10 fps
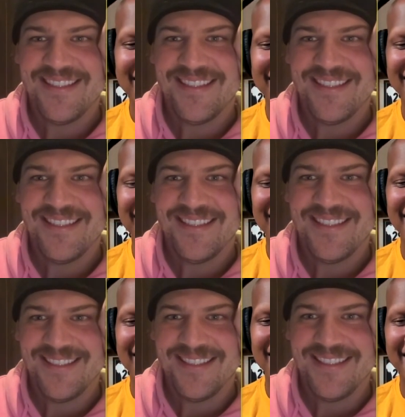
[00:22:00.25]

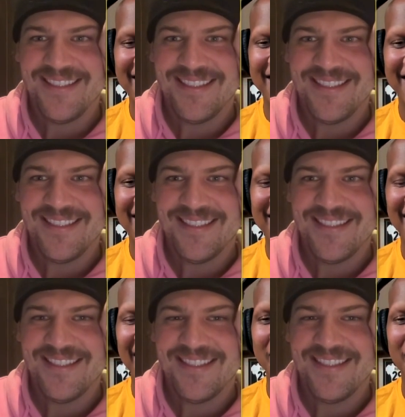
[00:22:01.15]

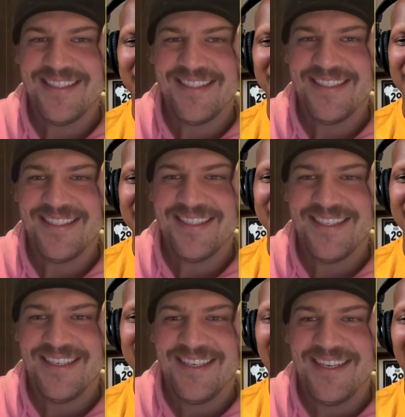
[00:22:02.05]

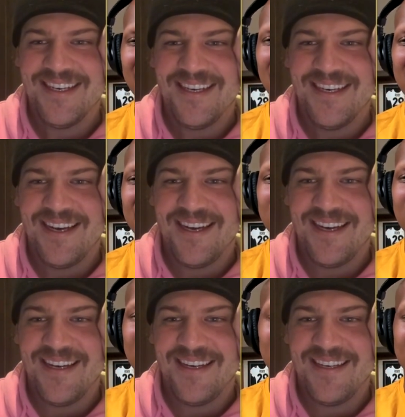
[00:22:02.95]

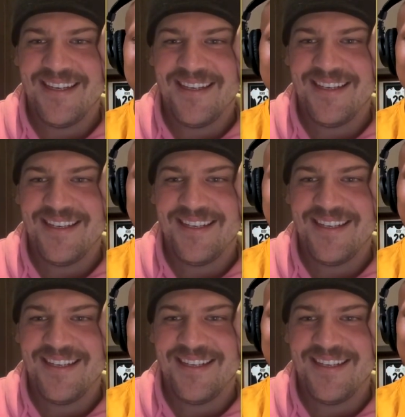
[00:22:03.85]

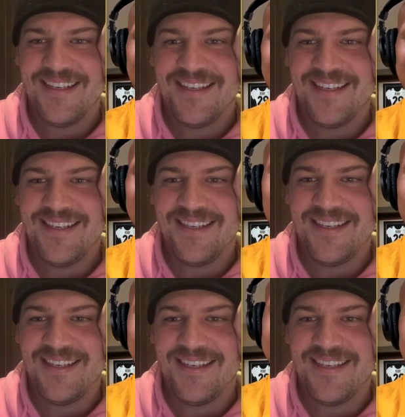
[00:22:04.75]

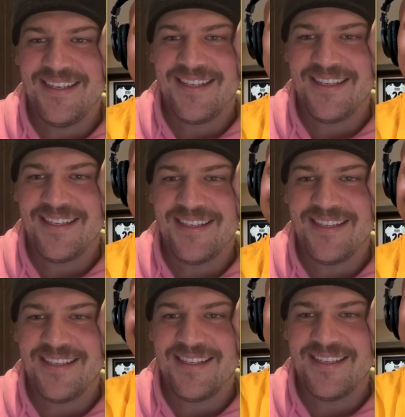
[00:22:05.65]

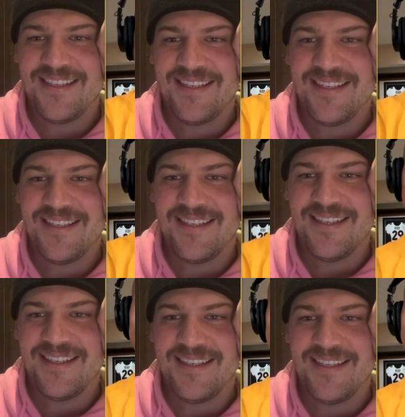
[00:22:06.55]

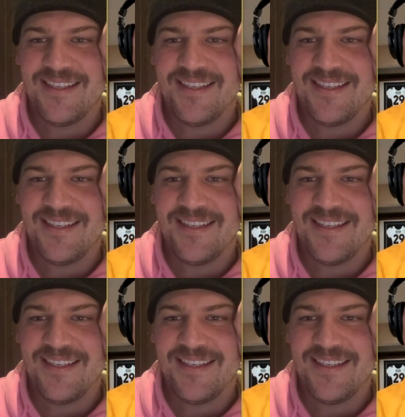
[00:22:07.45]
(not speaking)